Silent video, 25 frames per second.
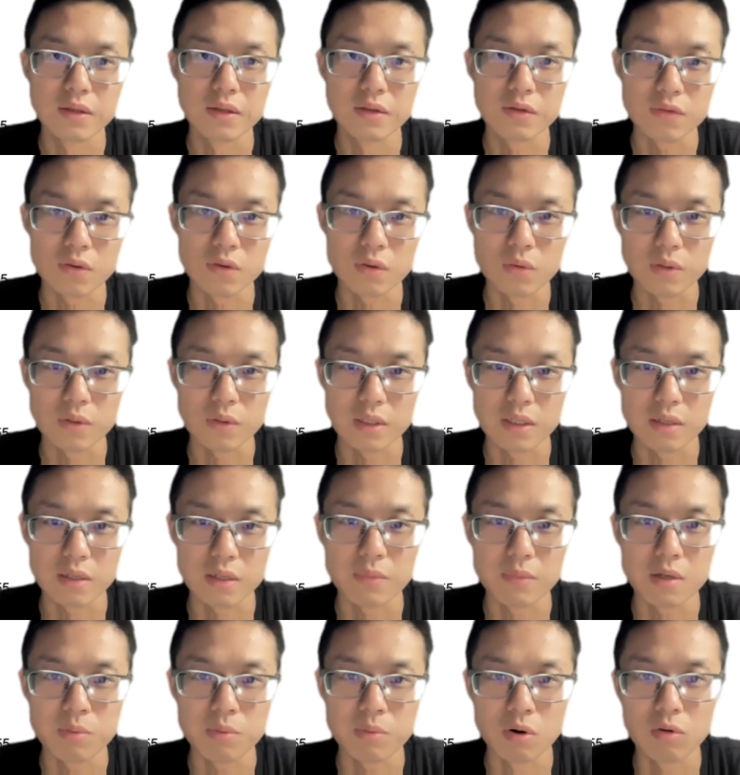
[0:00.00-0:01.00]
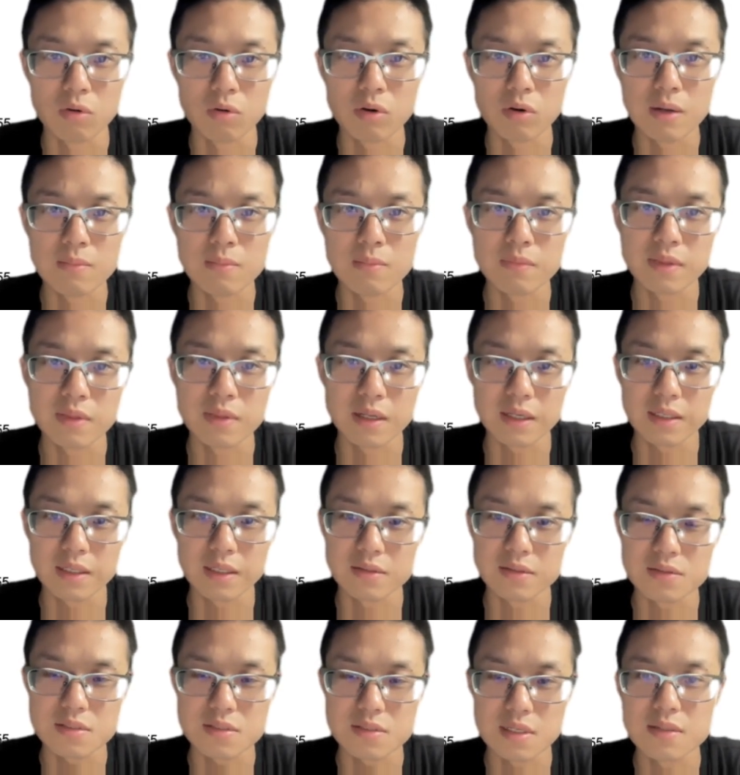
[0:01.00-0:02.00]
So you got a program that
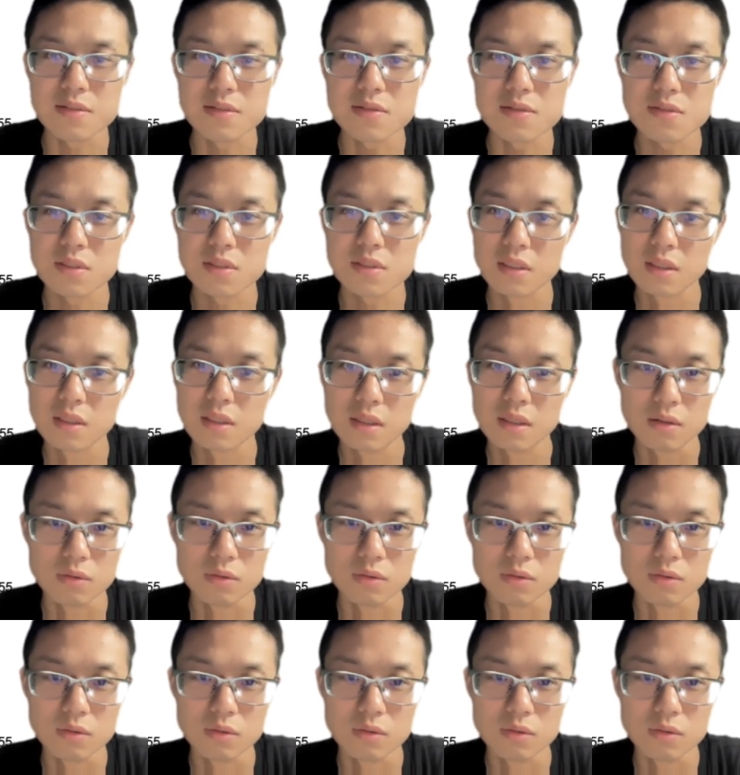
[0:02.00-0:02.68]
can sense,